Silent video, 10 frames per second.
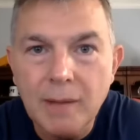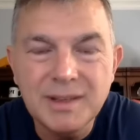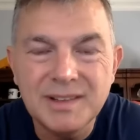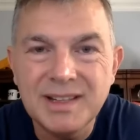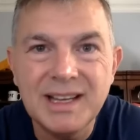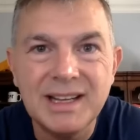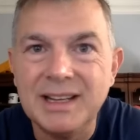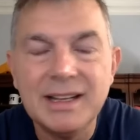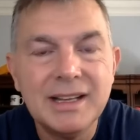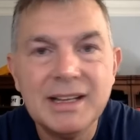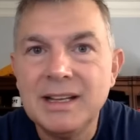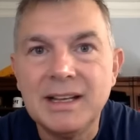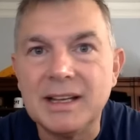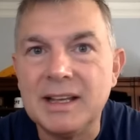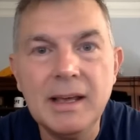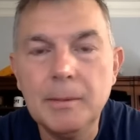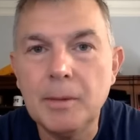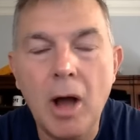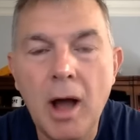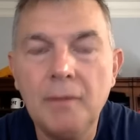I'm just saying get
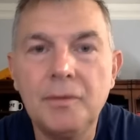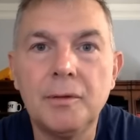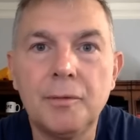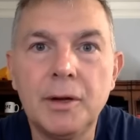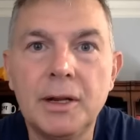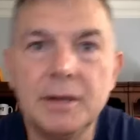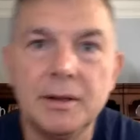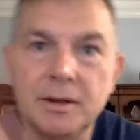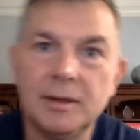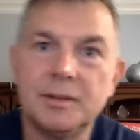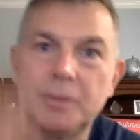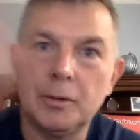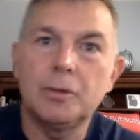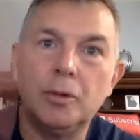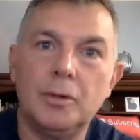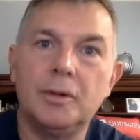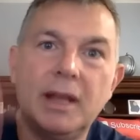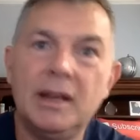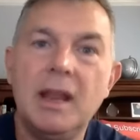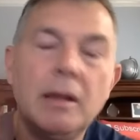off the freaking the circle,
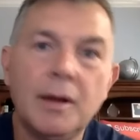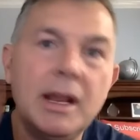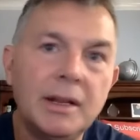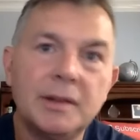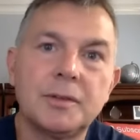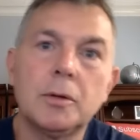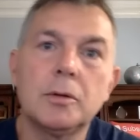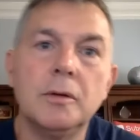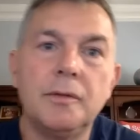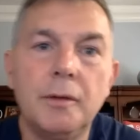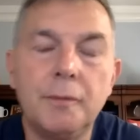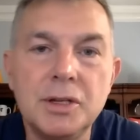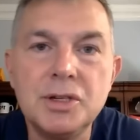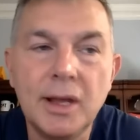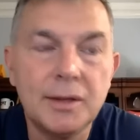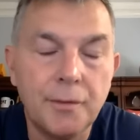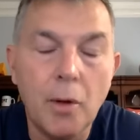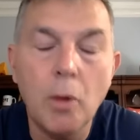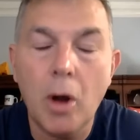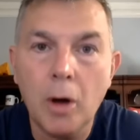that never-ending circle. If, if we just
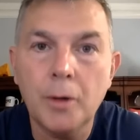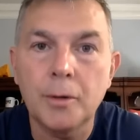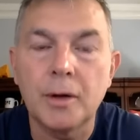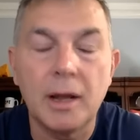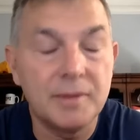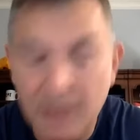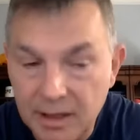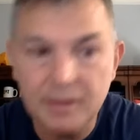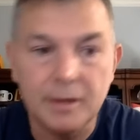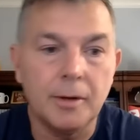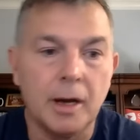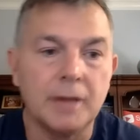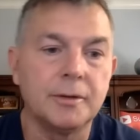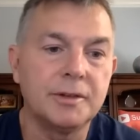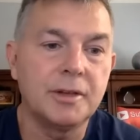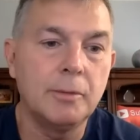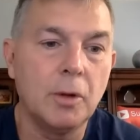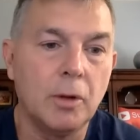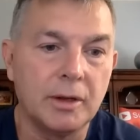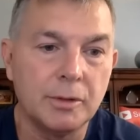vote harder, I'm telling you. All right, so let's keep going.